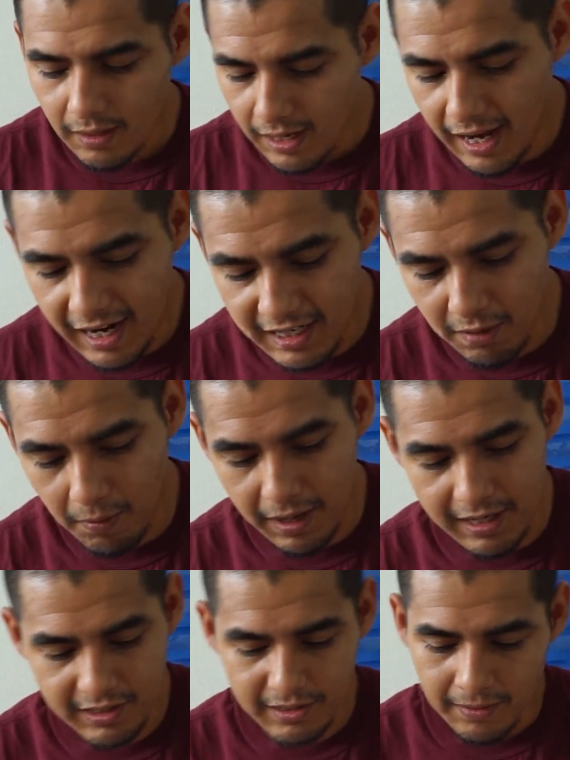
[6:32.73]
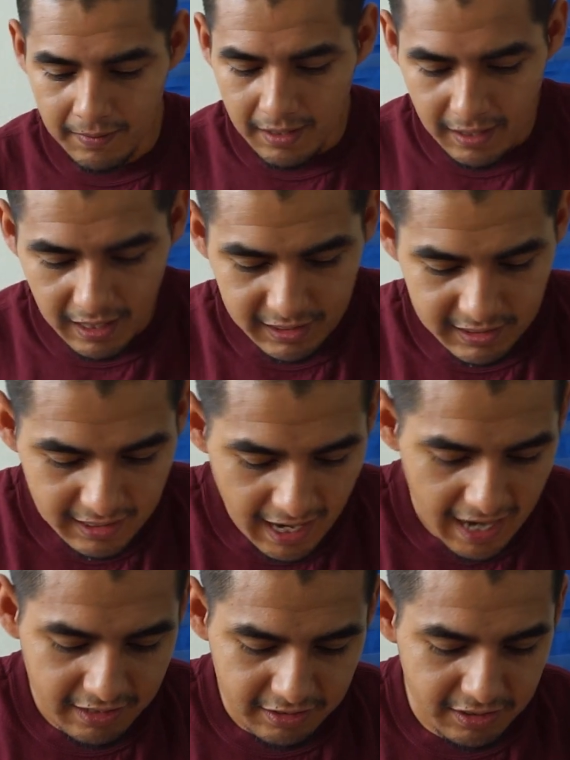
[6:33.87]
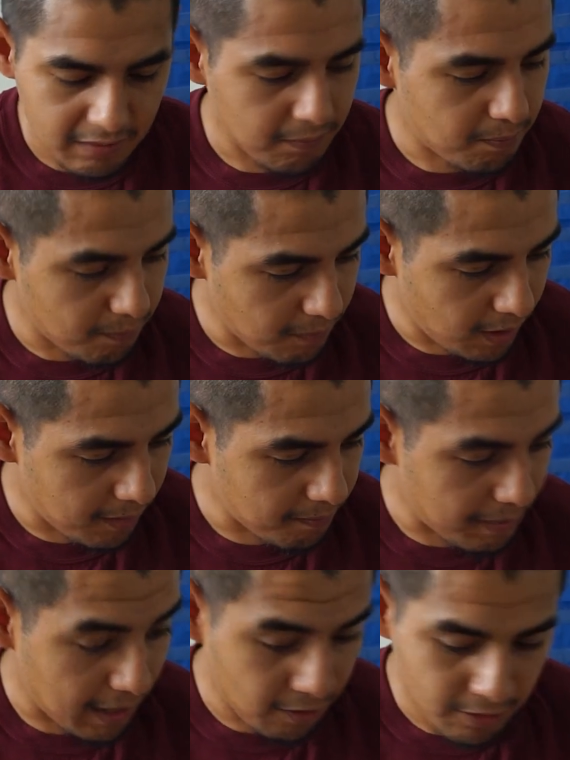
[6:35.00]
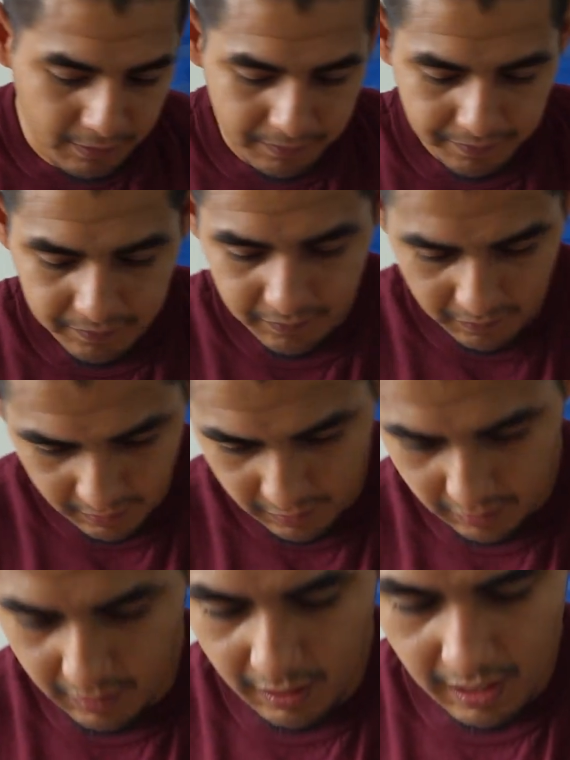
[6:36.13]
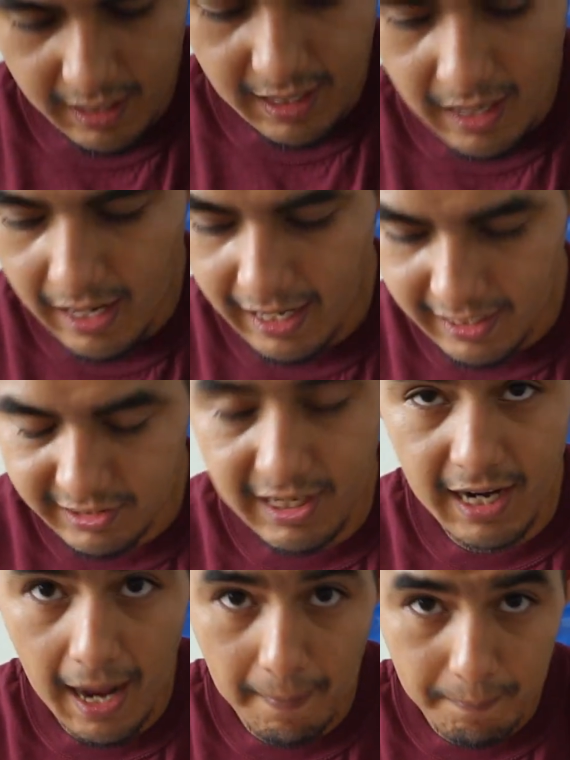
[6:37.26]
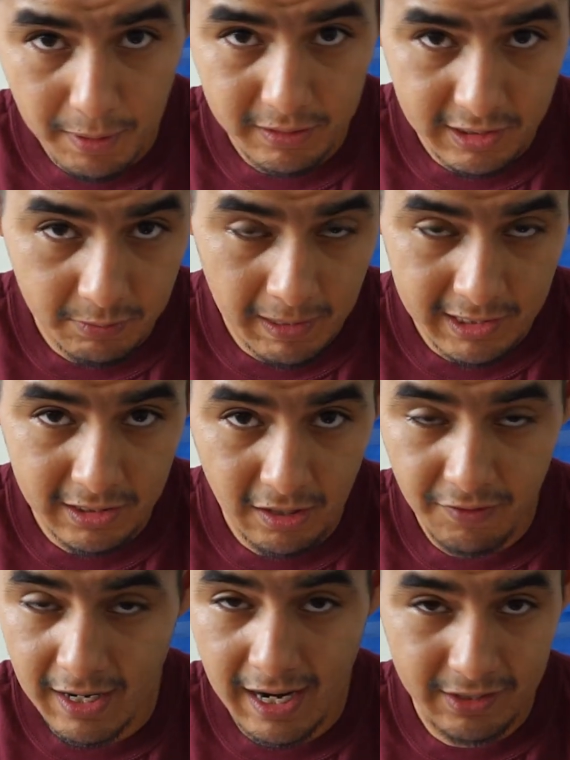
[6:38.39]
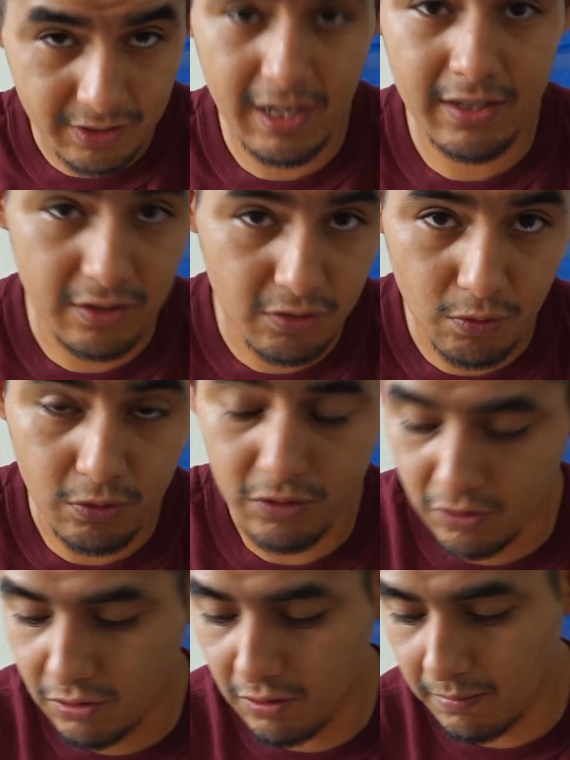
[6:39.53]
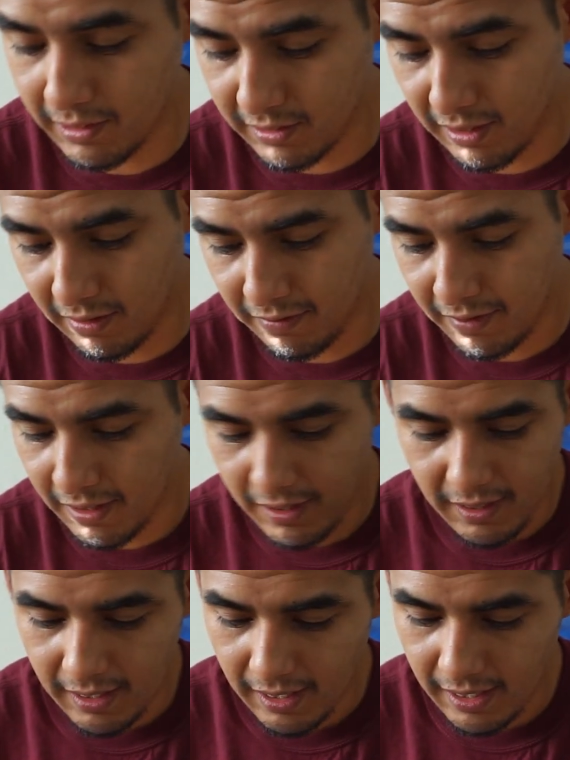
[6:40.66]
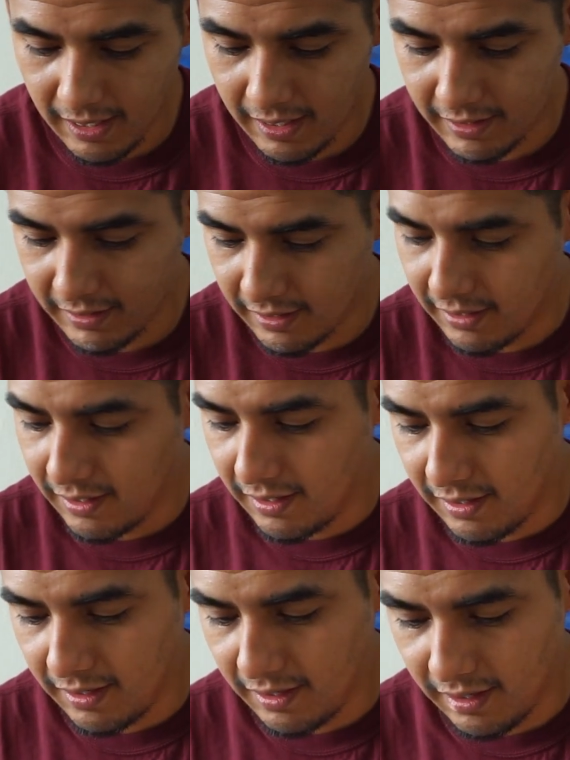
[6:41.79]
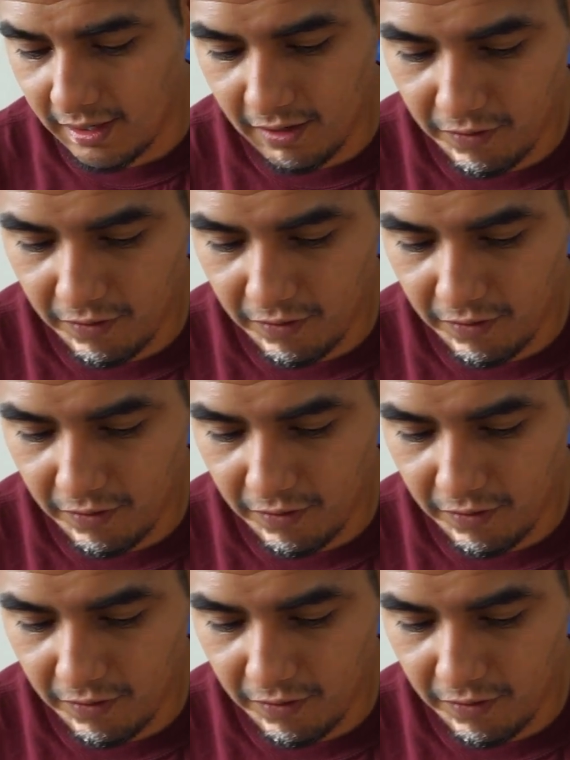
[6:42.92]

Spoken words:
anyways, it's an Anderson barrel. And like I said, I built this myself and I had to get the tools to do it myself. And of